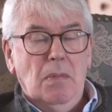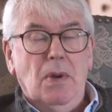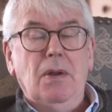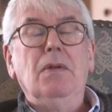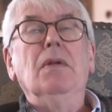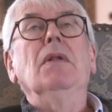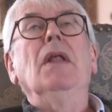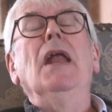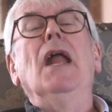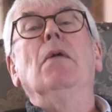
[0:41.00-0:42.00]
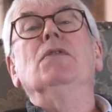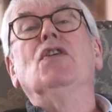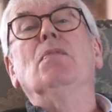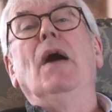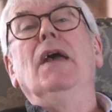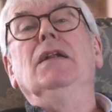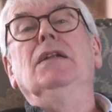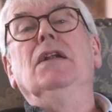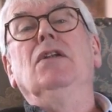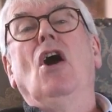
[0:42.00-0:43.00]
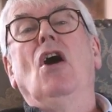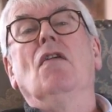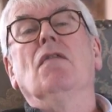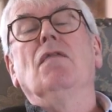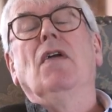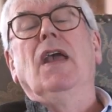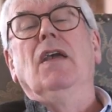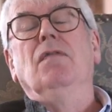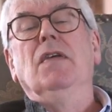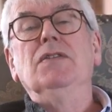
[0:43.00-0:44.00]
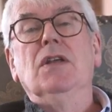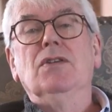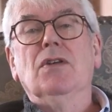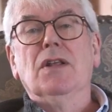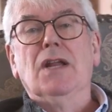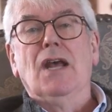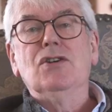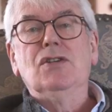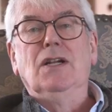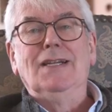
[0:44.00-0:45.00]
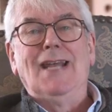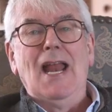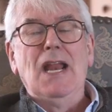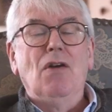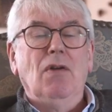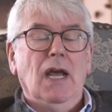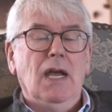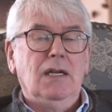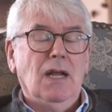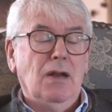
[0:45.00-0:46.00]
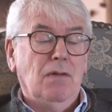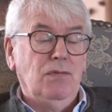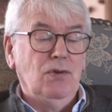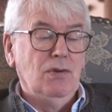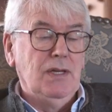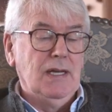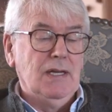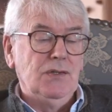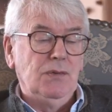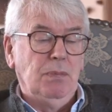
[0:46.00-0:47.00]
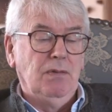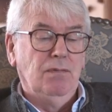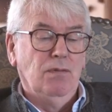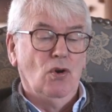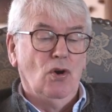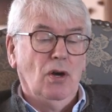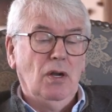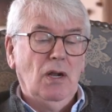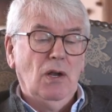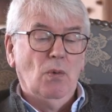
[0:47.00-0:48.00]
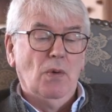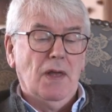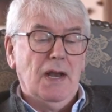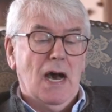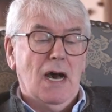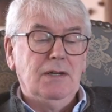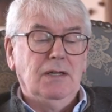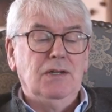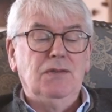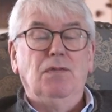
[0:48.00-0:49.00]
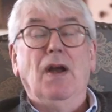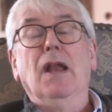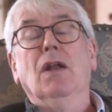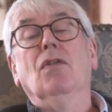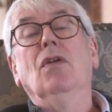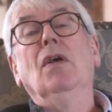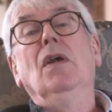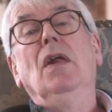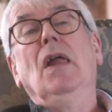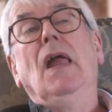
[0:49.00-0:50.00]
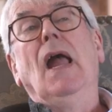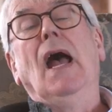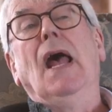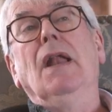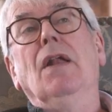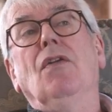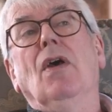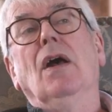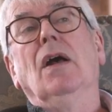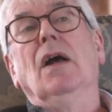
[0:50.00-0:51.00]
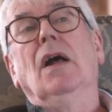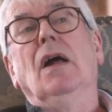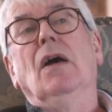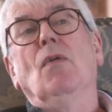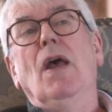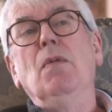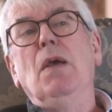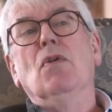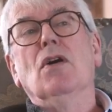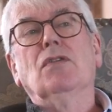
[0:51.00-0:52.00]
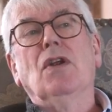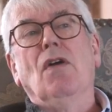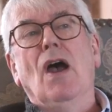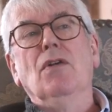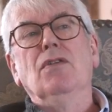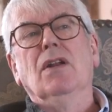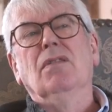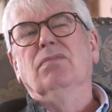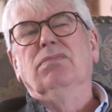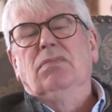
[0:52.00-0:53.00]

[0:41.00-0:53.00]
but then I was reminded of a visit to the National Gallery I'd done a few years before with an artist friend. And when we walked around, and